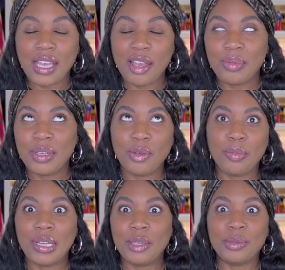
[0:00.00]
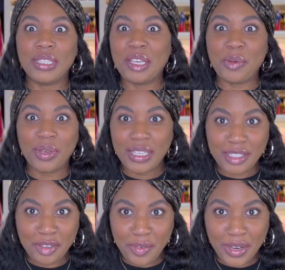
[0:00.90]
I've been doing my little thing on
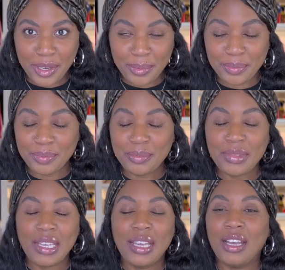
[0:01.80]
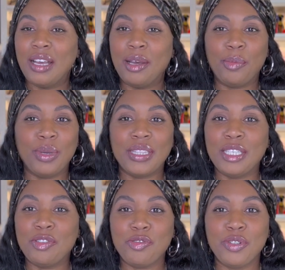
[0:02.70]
Instagram with
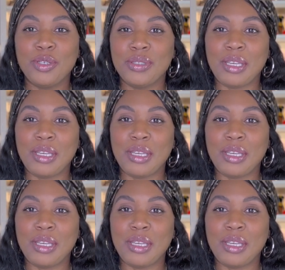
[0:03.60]
these reels.